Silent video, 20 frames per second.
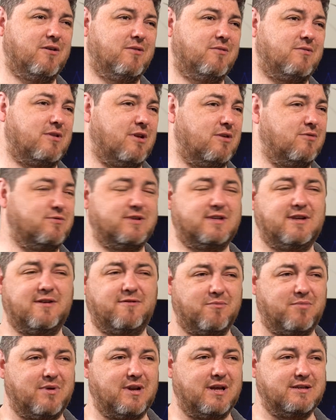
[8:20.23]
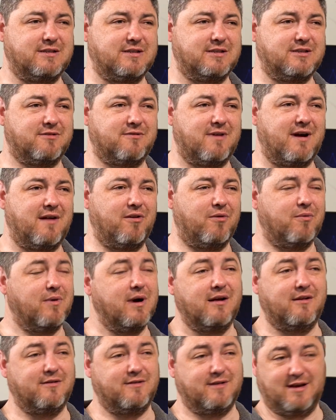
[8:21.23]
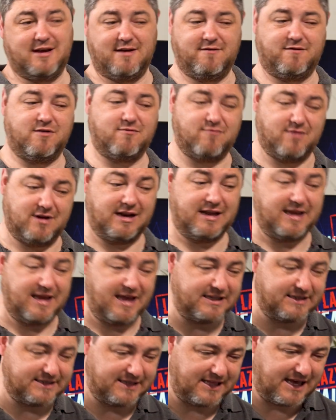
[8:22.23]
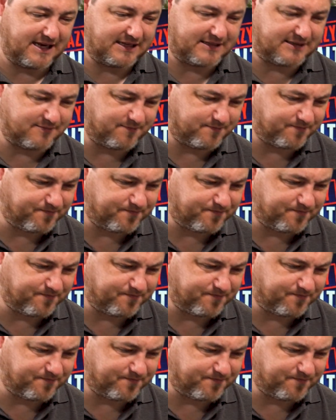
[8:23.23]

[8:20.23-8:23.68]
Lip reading: loads of different places around the world if you're really into that.